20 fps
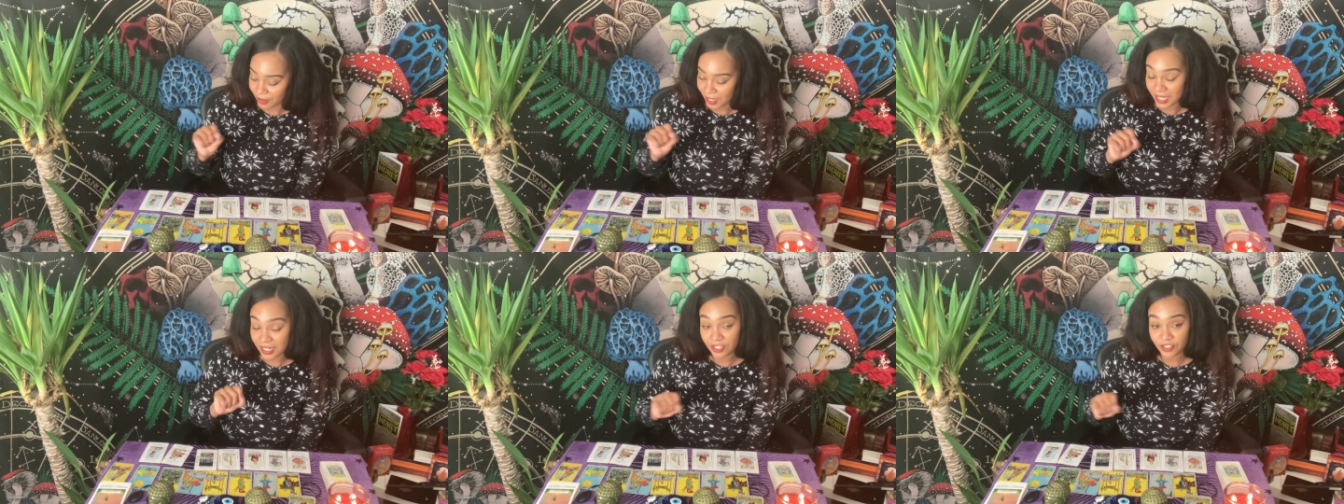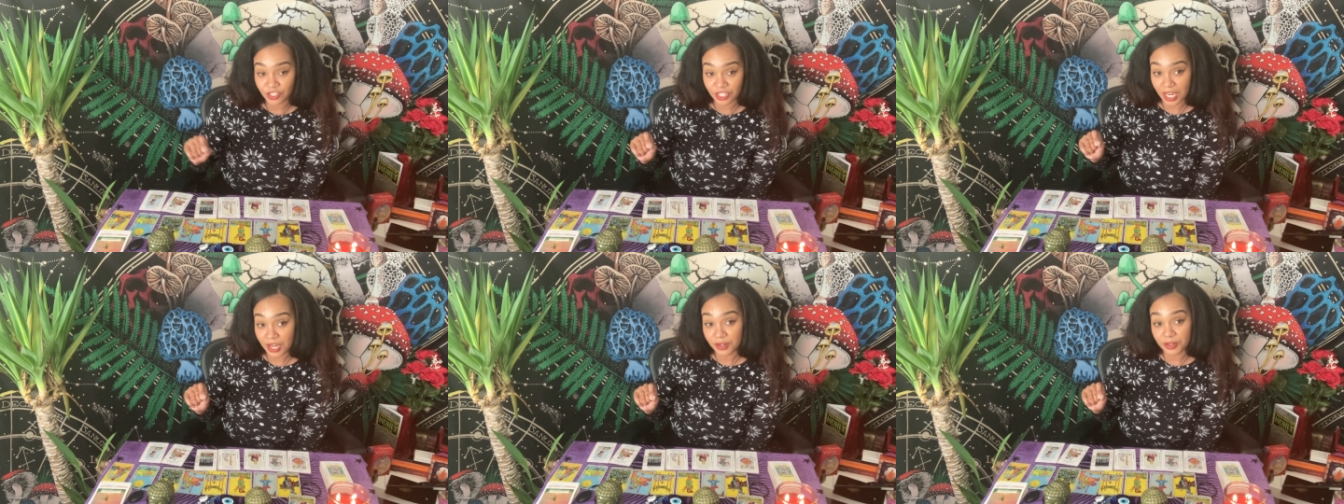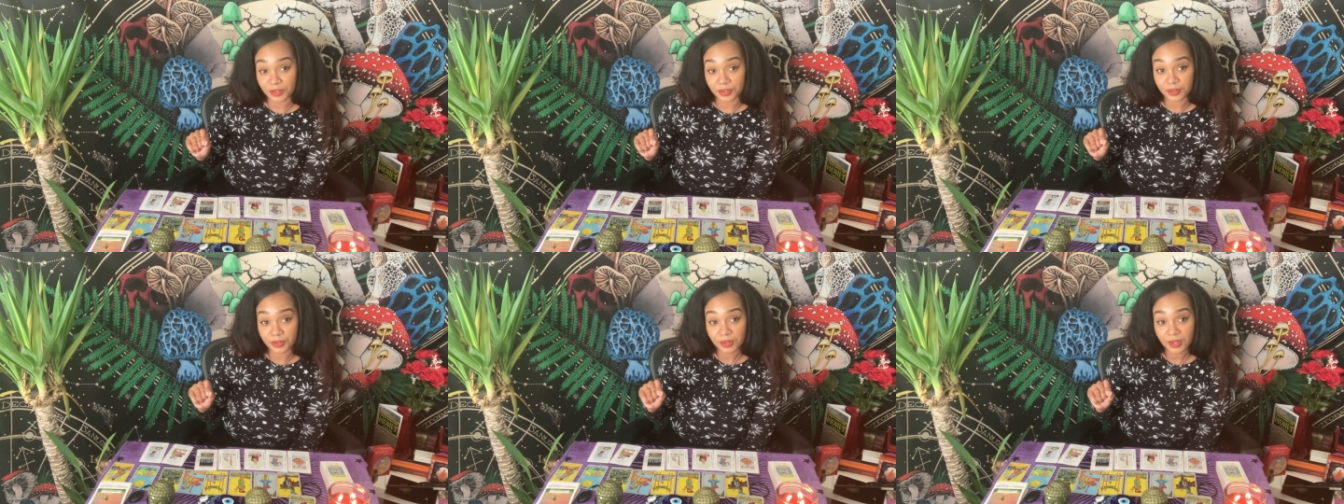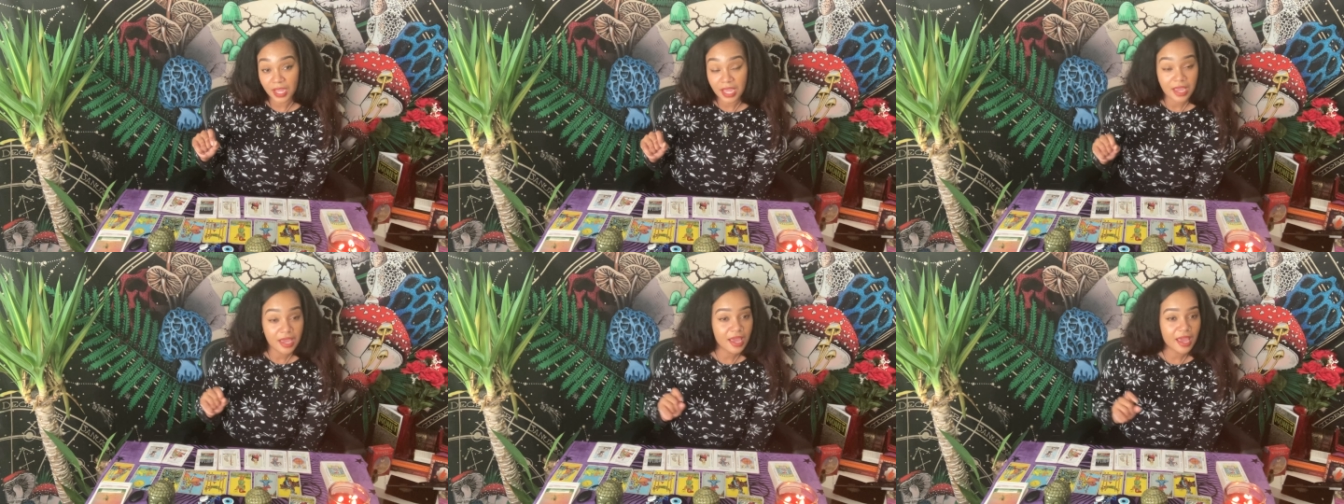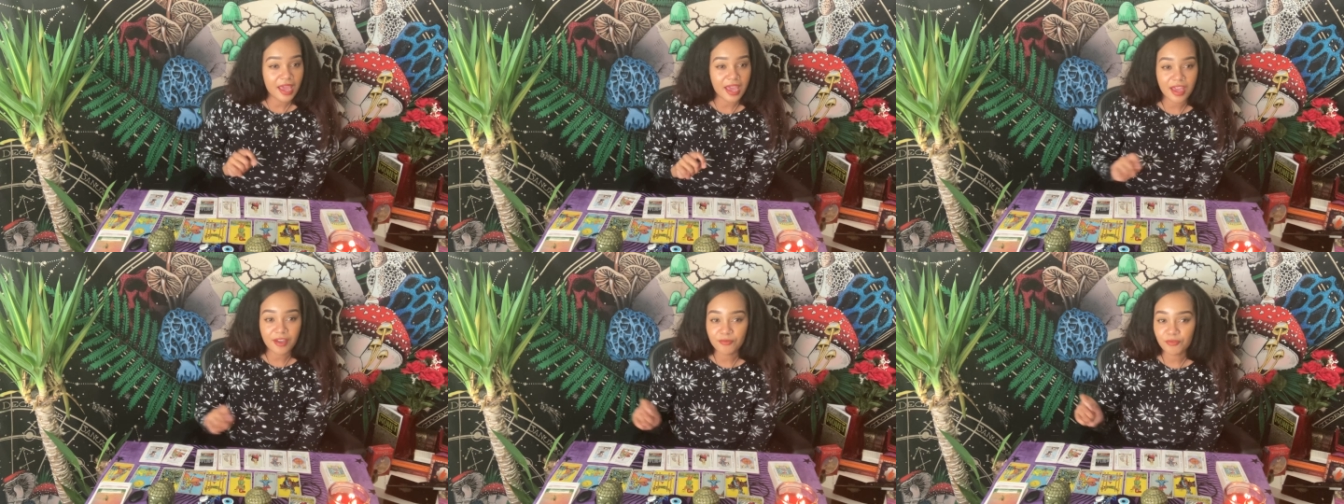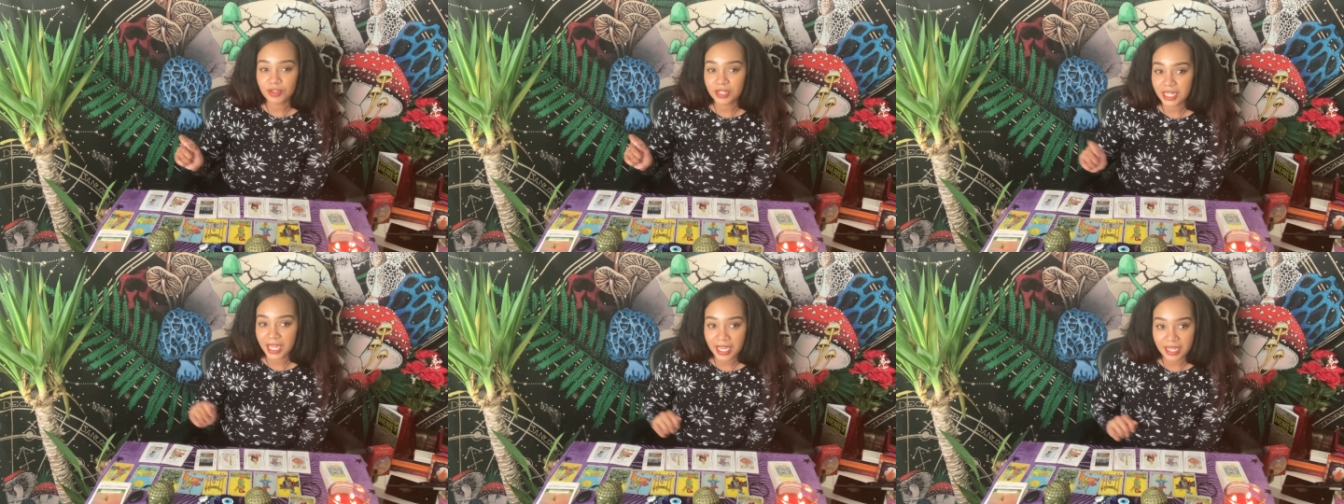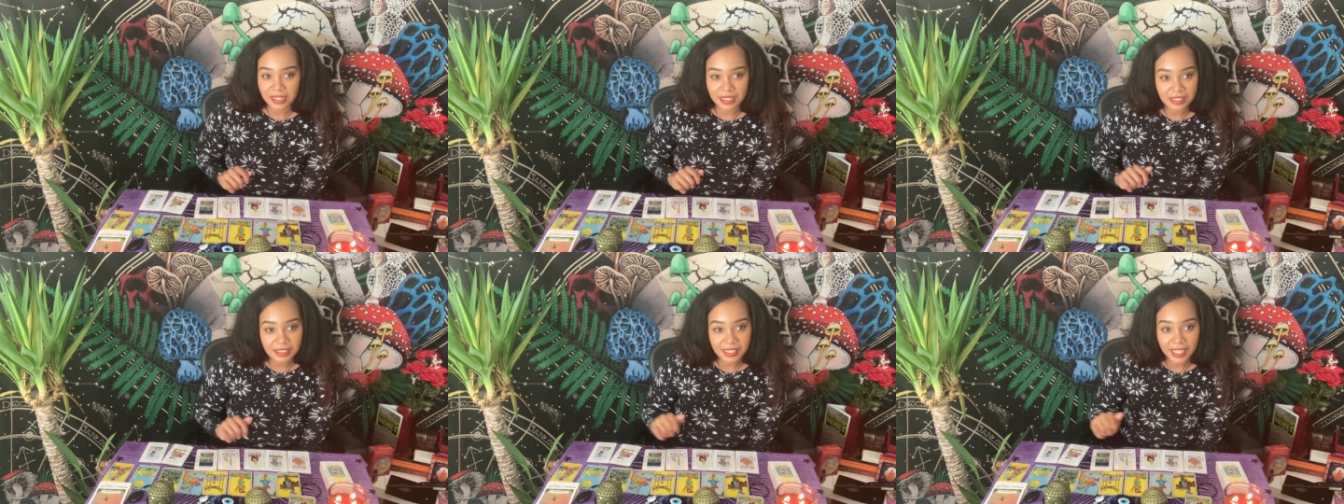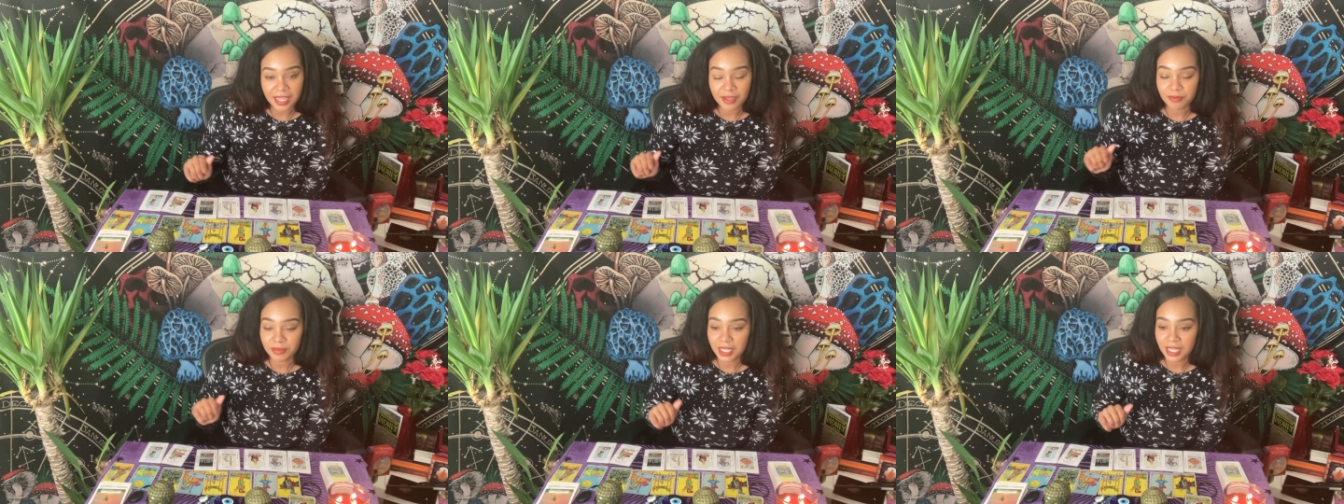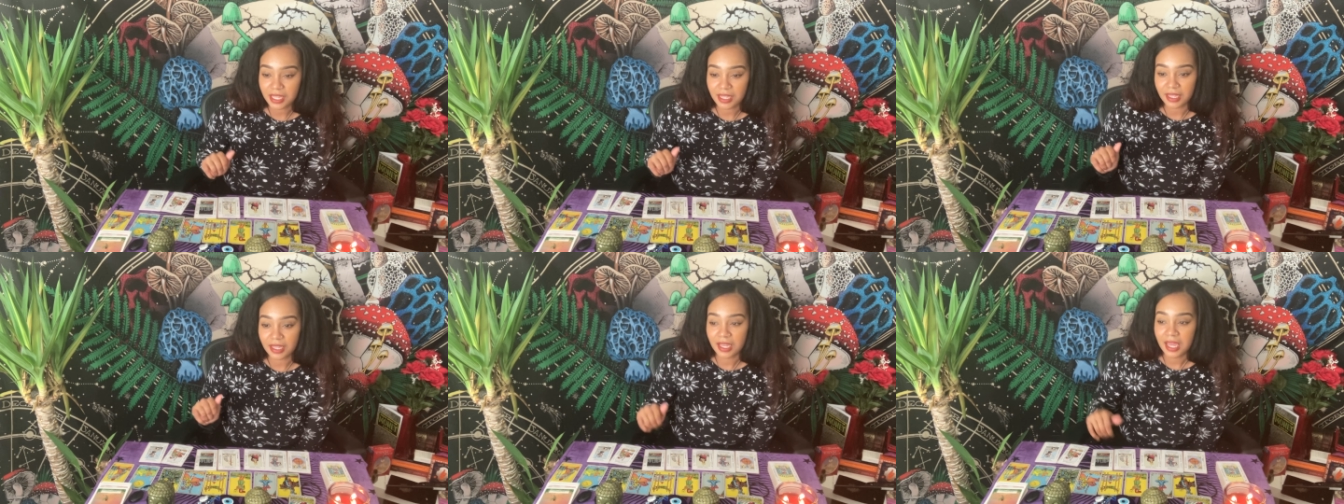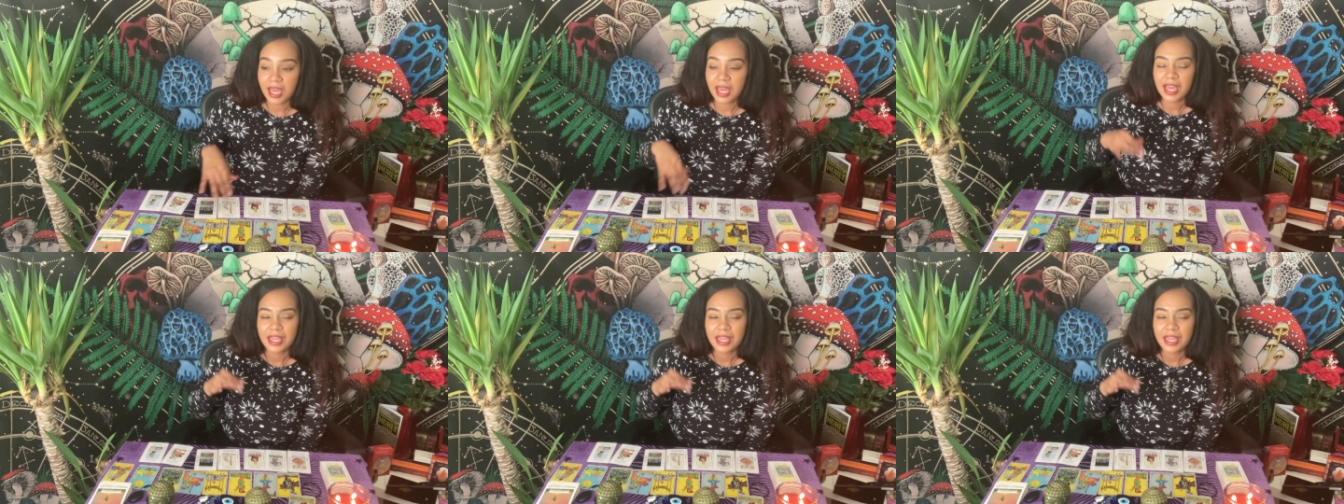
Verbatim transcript: in a journal every day, the same thing.